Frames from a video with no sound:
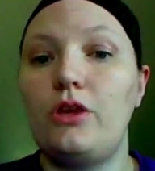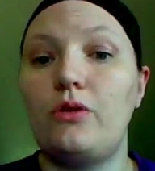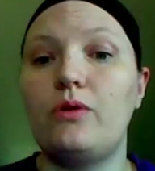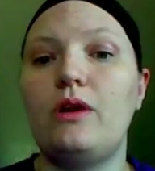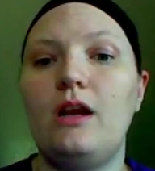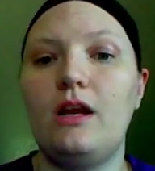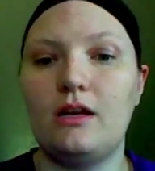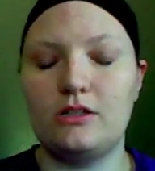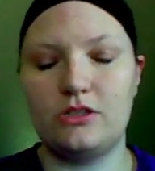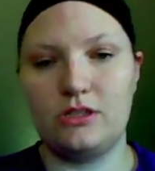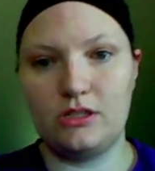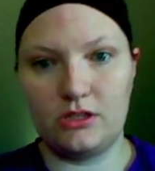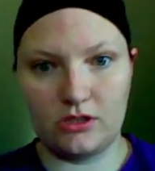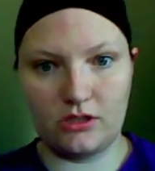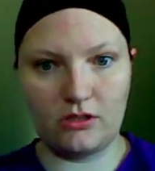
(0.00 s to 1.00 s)
you can
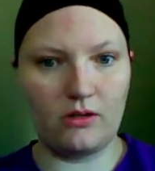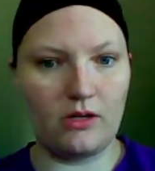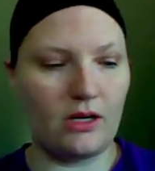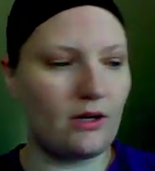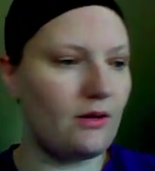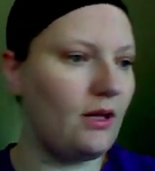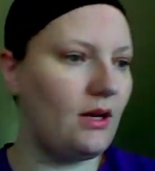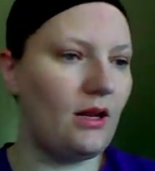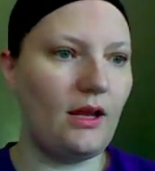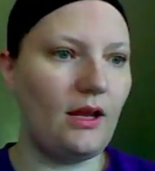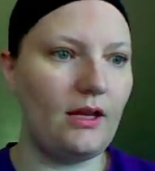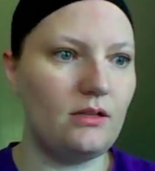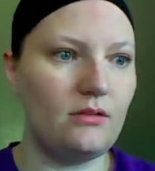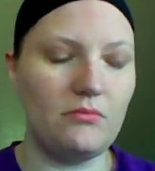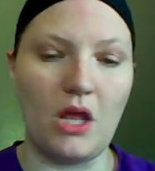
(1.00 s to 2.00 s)
actually turn around and
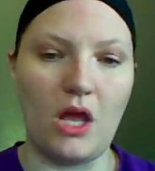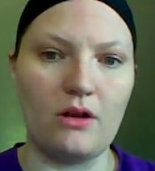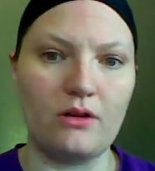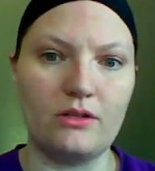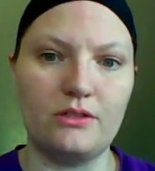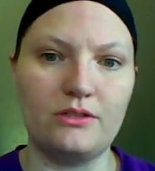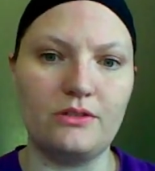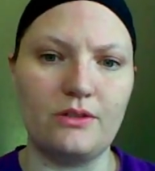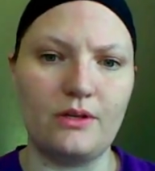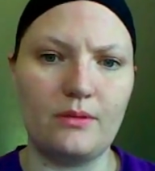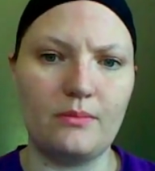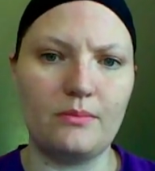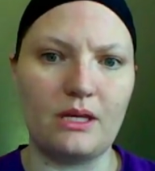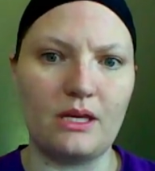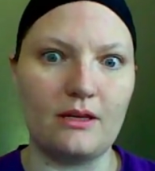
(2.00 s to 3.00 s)
I'm not going to do
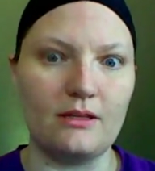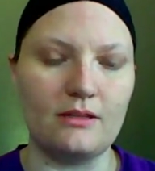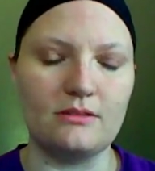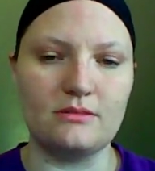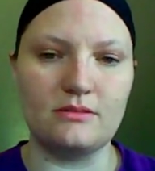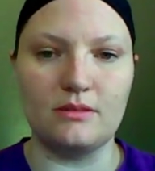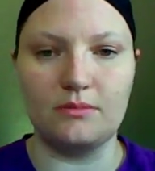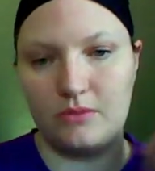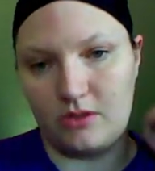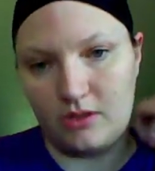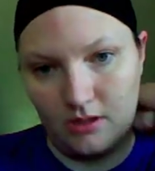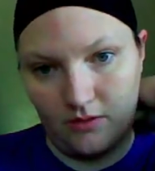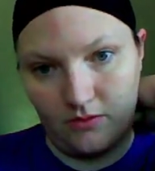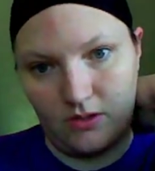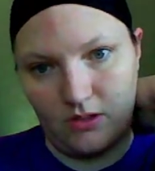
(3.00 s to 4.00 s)
it because I'm going
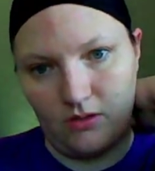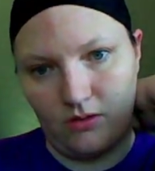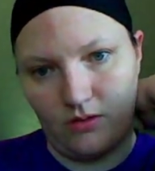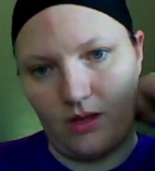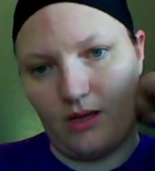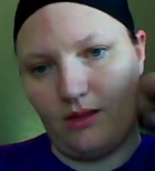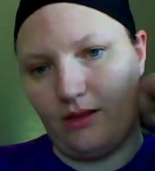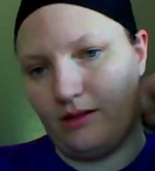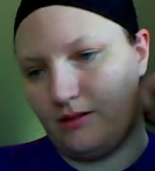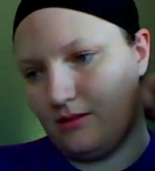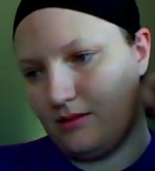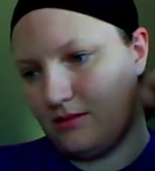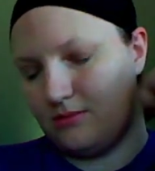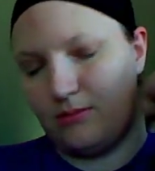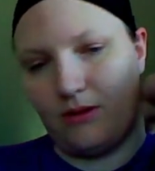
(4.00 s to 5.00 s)
to have to do that
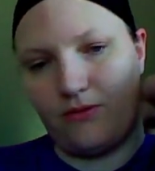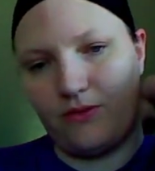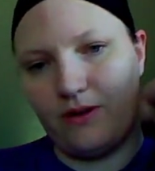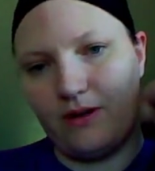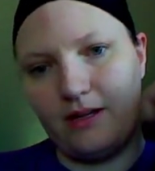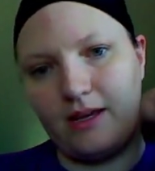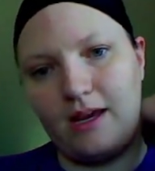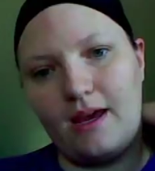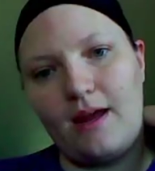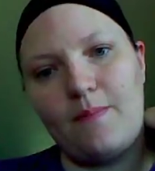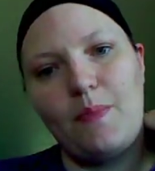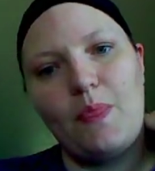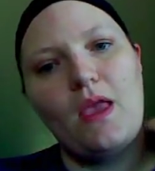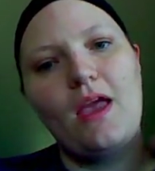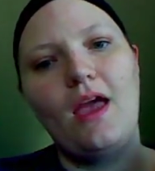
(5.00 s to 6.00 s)
later this week for
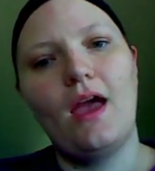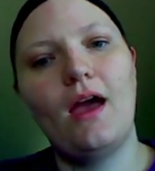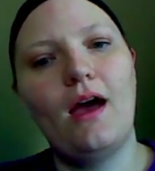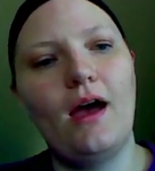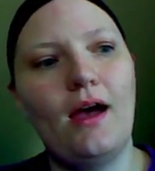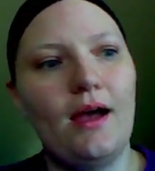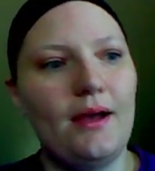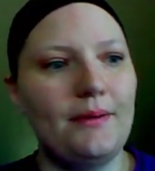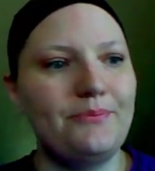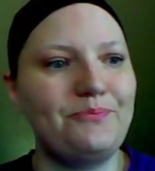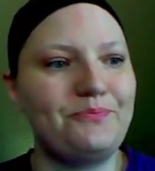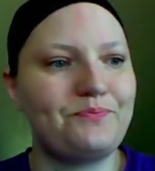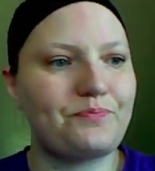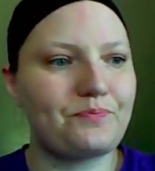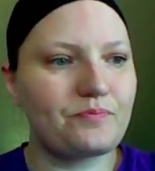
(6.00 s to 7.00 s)
NDK.
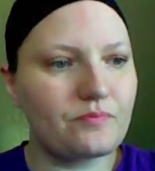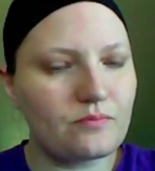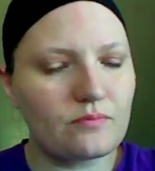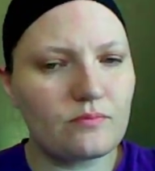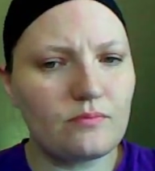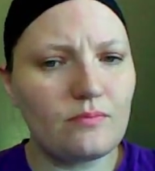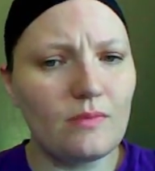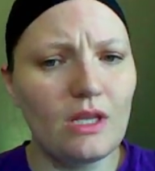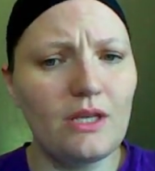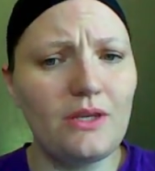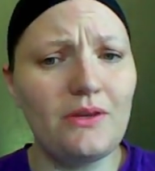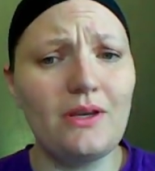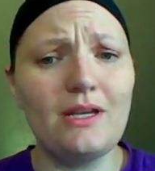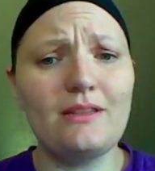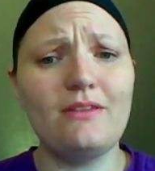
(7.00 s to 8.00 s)
Um,
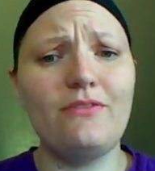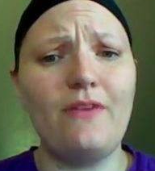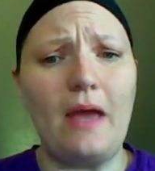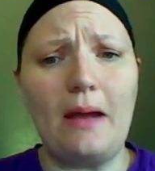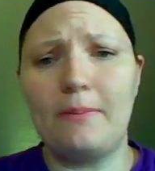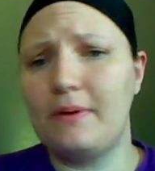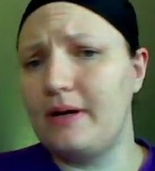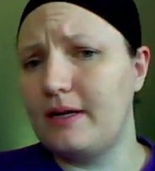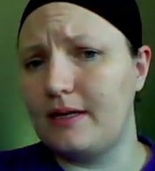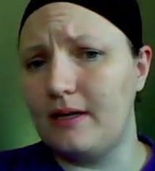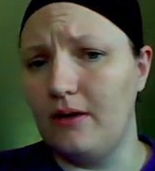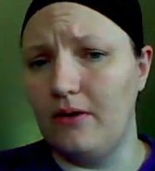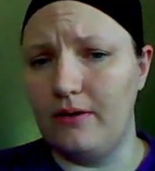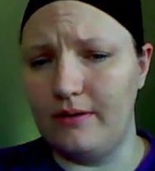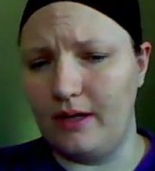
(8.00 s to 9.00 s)
you get the
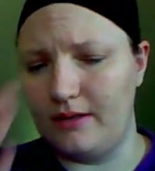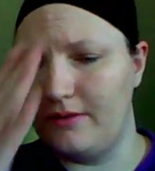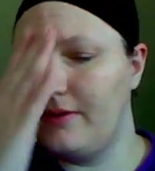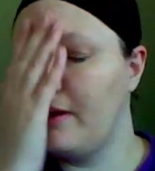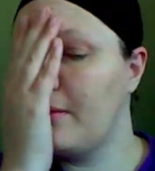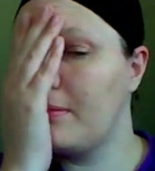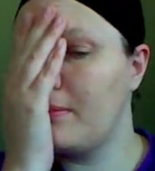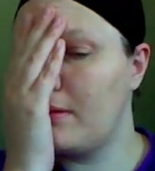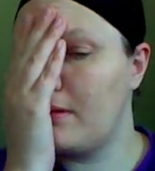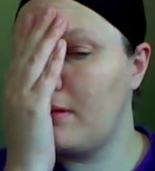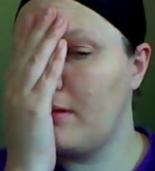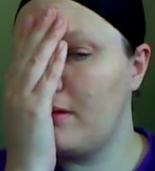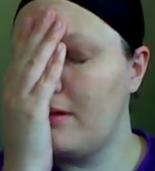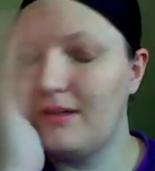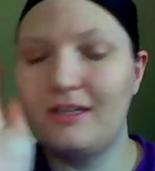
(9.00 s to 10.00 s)
fabric, or not the fabric,
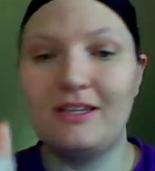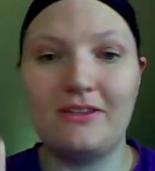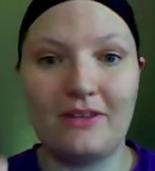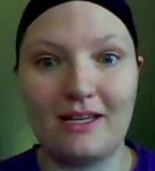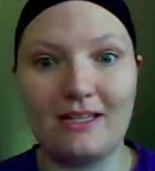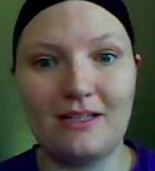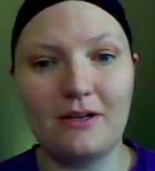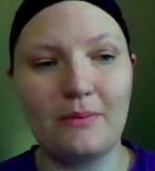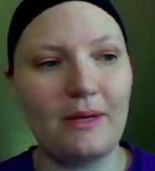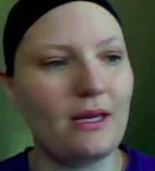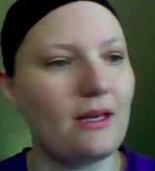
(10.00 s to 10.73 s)
you get your